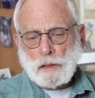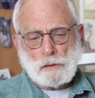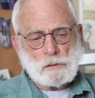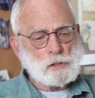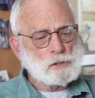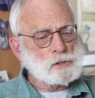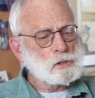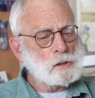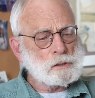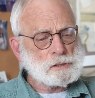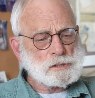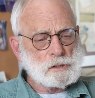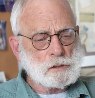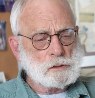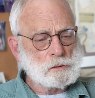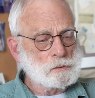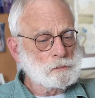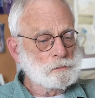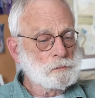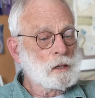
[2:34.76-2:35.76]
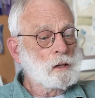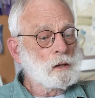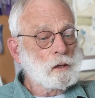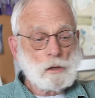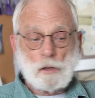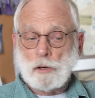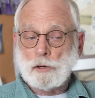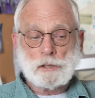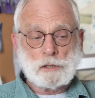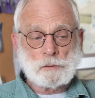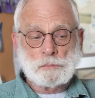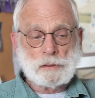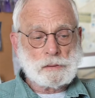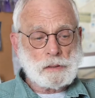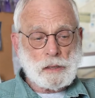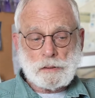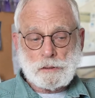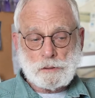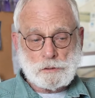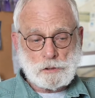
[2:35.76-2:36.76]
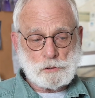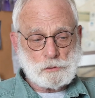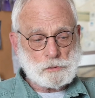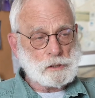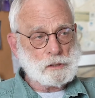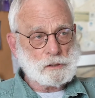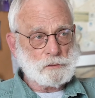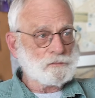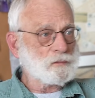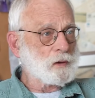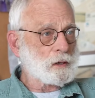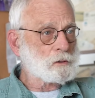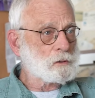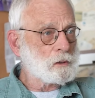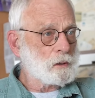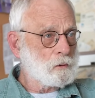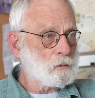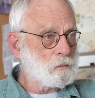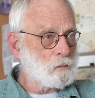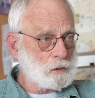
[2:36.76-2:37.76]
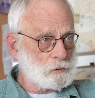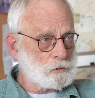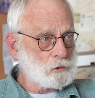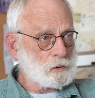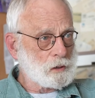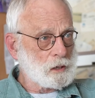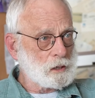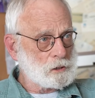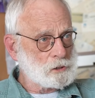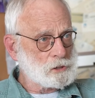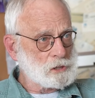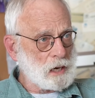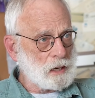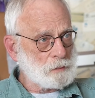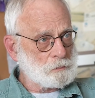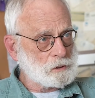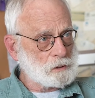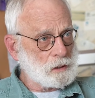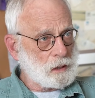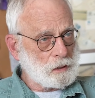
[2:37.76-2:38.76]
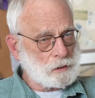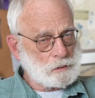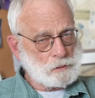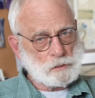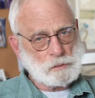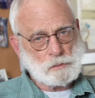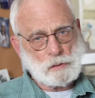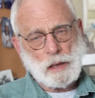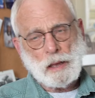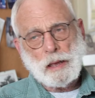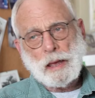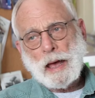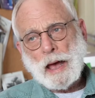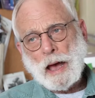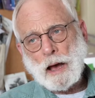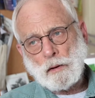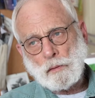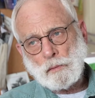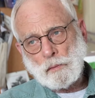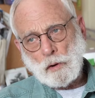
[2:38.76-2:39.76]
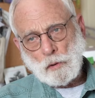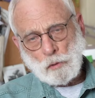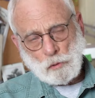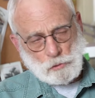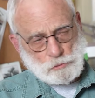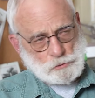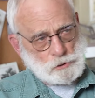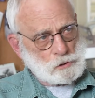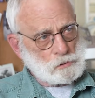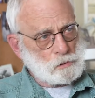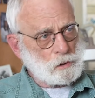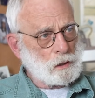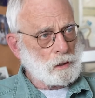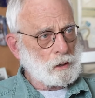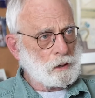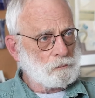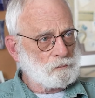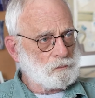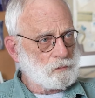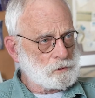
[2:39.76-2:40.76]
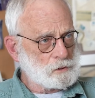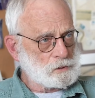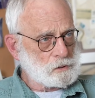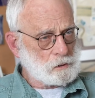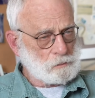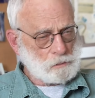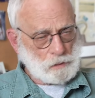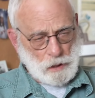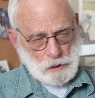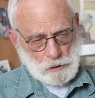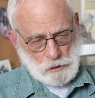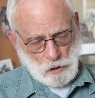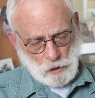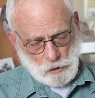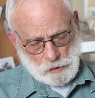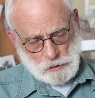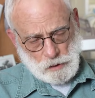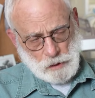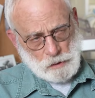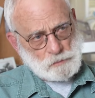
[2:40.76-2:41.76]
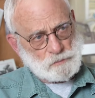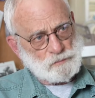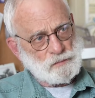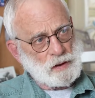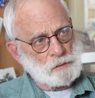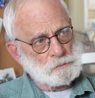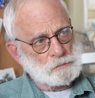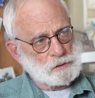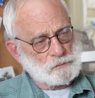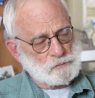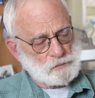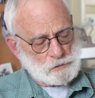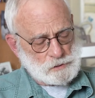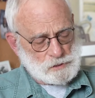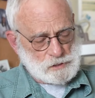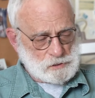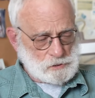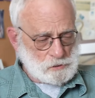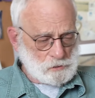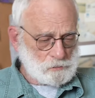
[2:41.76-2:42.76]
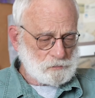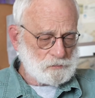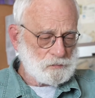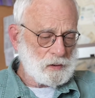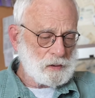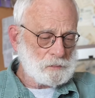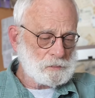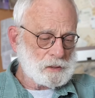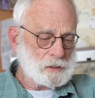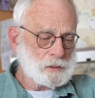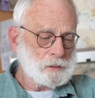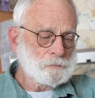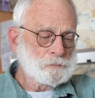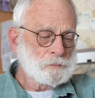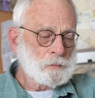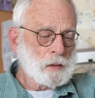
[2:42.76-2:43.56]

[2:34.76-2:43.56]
There's also who you're related to can affect whether you get a job or not and how old you are versus a young family versus old family.